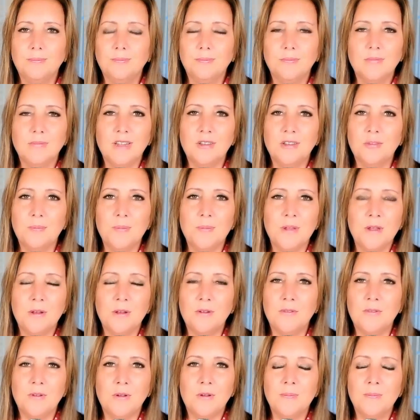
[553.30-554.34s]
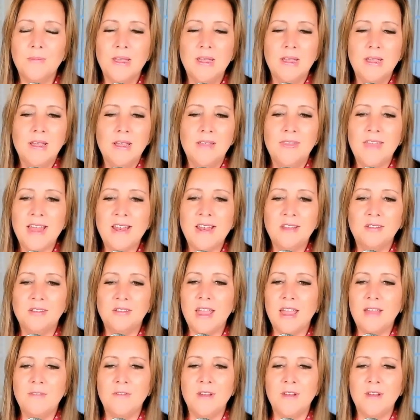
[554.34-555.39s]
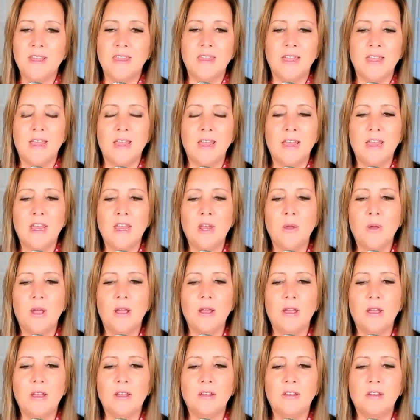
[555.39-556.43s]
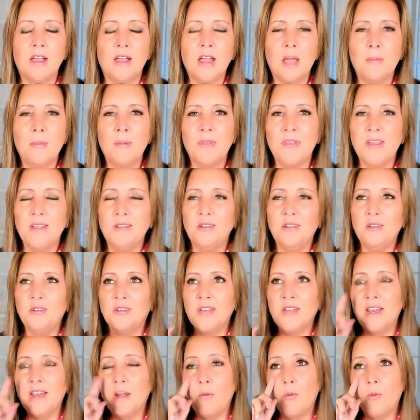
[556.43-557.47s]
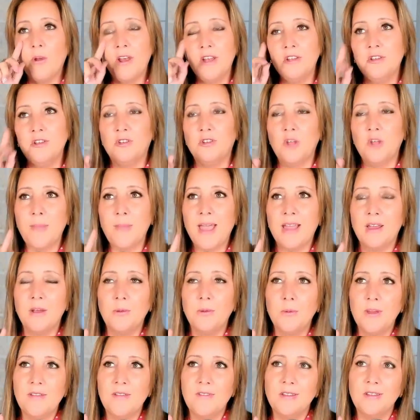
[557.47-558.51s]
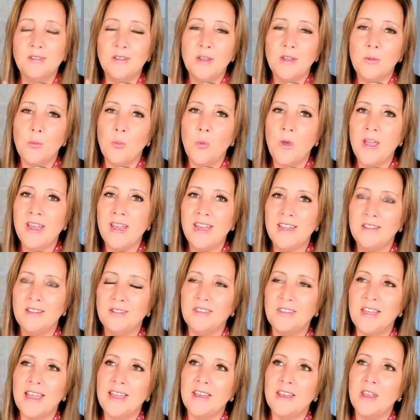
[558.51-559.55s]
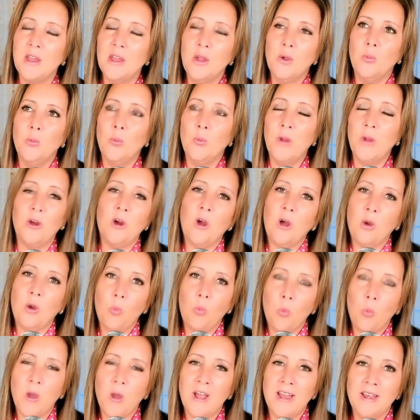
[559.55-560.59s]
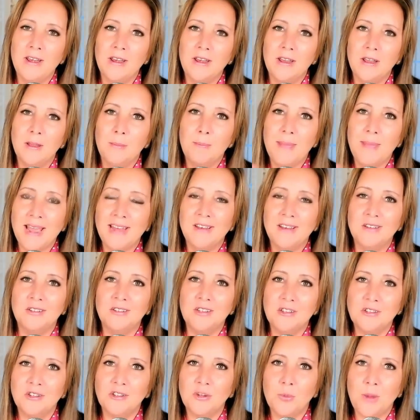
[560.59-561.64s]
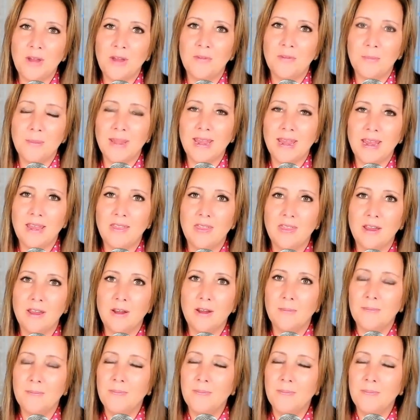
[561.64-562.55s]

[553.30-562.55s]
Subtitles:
That's beautiful. That is everything. A couple things you said I want to just go back and revisit. One is that we are all one bad decision away from being in there.